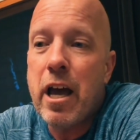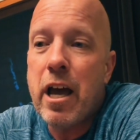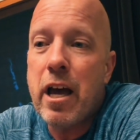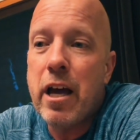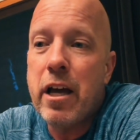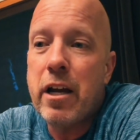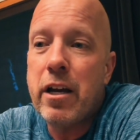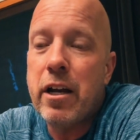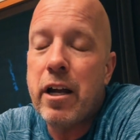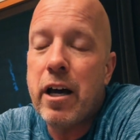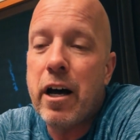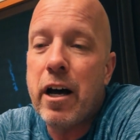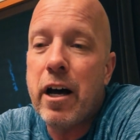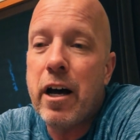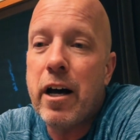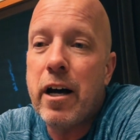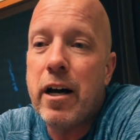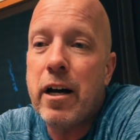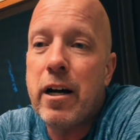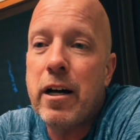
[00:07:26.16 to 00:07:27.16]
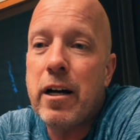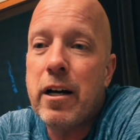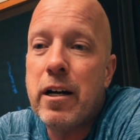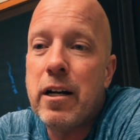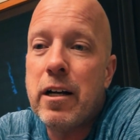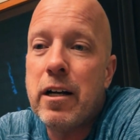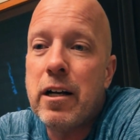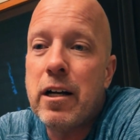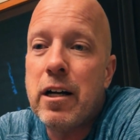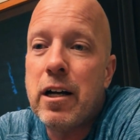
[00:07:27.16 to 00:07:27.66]
and uh,
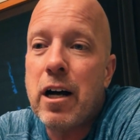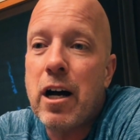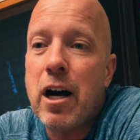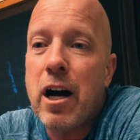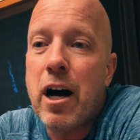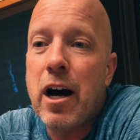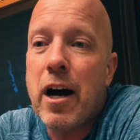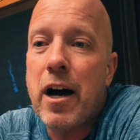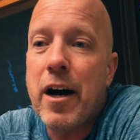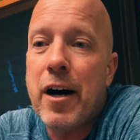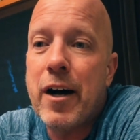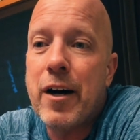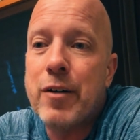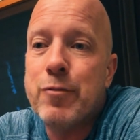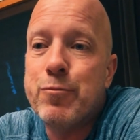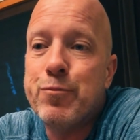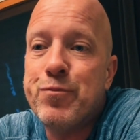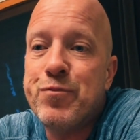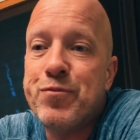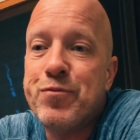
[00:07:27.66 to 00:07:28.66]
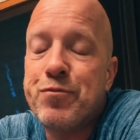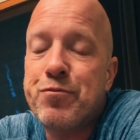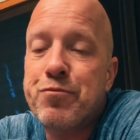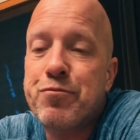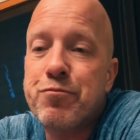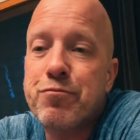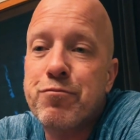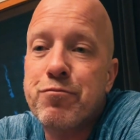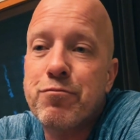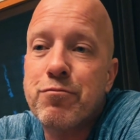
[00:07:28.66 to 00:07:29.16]
um,
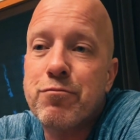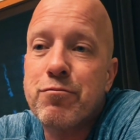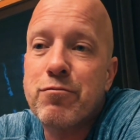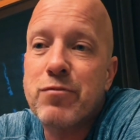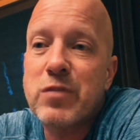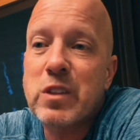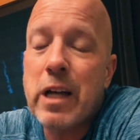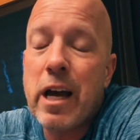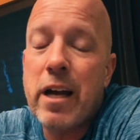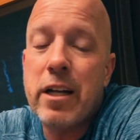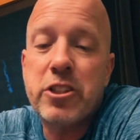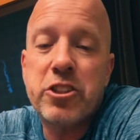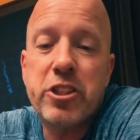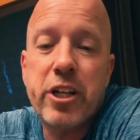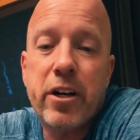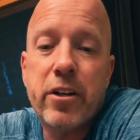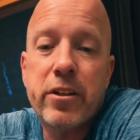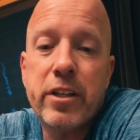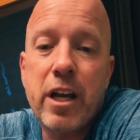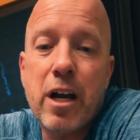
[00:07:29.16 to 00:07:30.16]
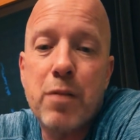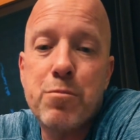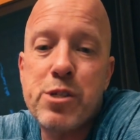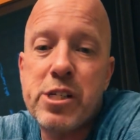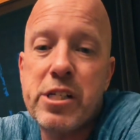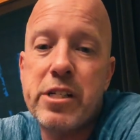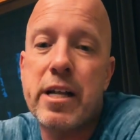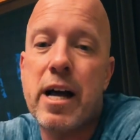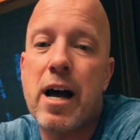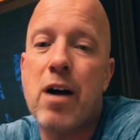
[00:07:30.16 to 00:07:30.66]
kind of sharing
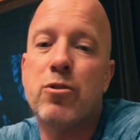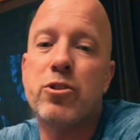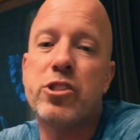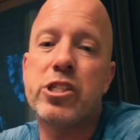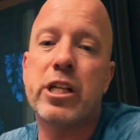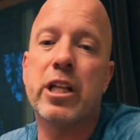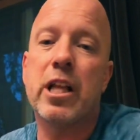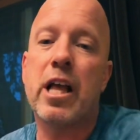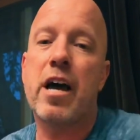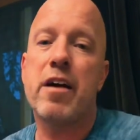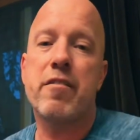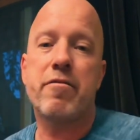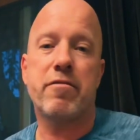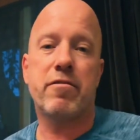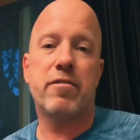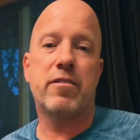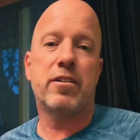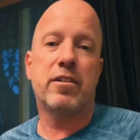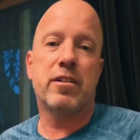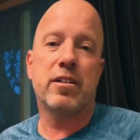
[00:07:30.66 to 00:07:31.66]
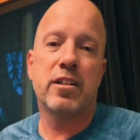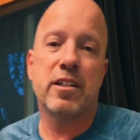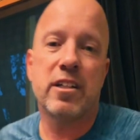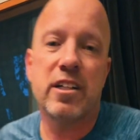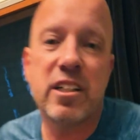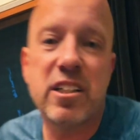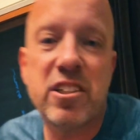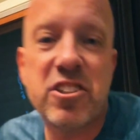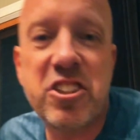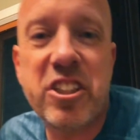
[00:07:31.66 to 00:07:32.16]
the ups and downs in life,
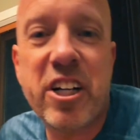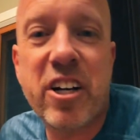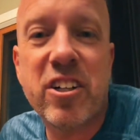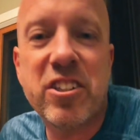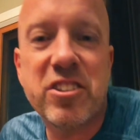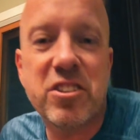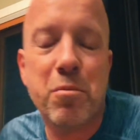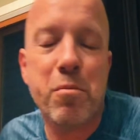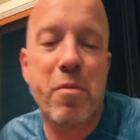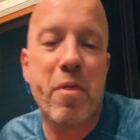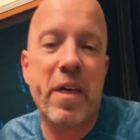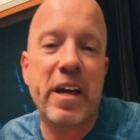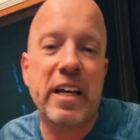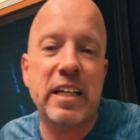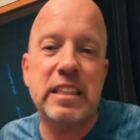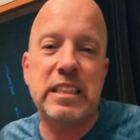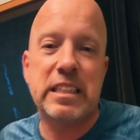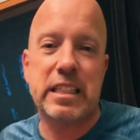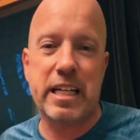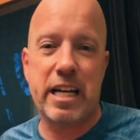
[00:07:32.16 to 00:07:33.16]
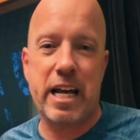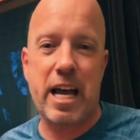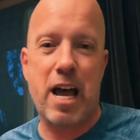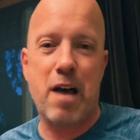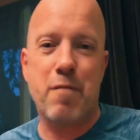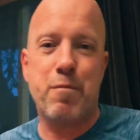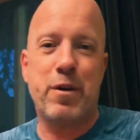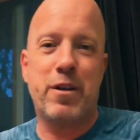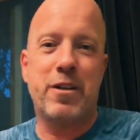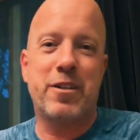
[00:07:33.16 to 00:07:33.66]
sharing some things
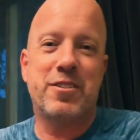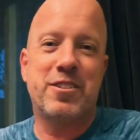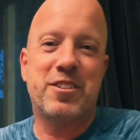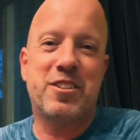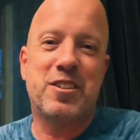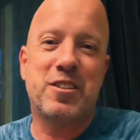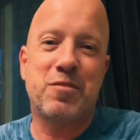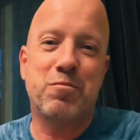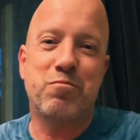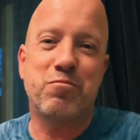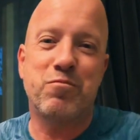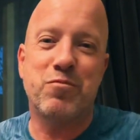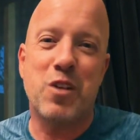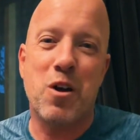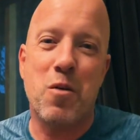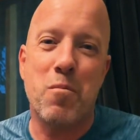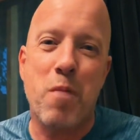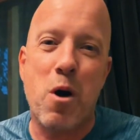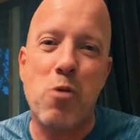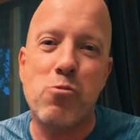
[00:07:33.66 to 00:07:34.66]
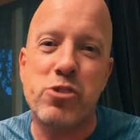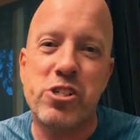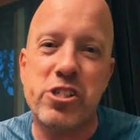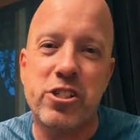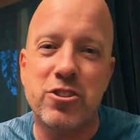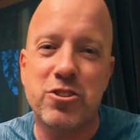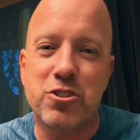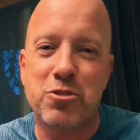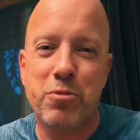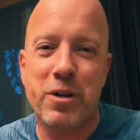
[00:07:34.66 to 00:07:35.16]
that happen and some
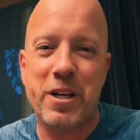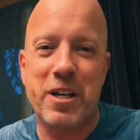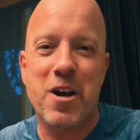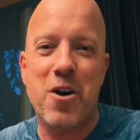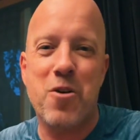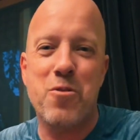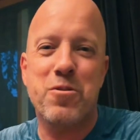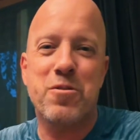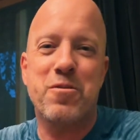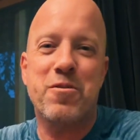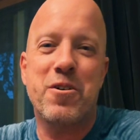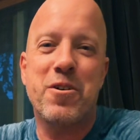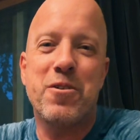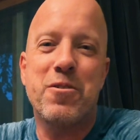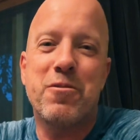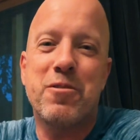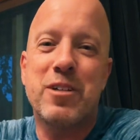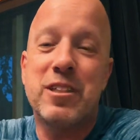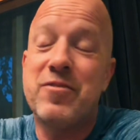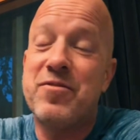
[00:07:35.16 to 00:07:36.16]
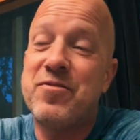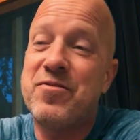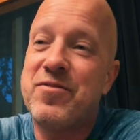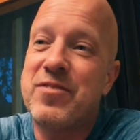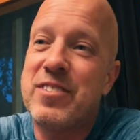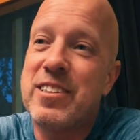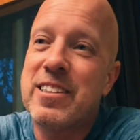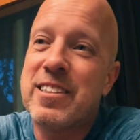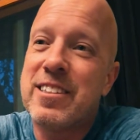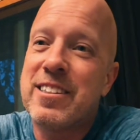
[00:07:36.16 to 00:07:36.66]
emotions we go through. And
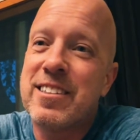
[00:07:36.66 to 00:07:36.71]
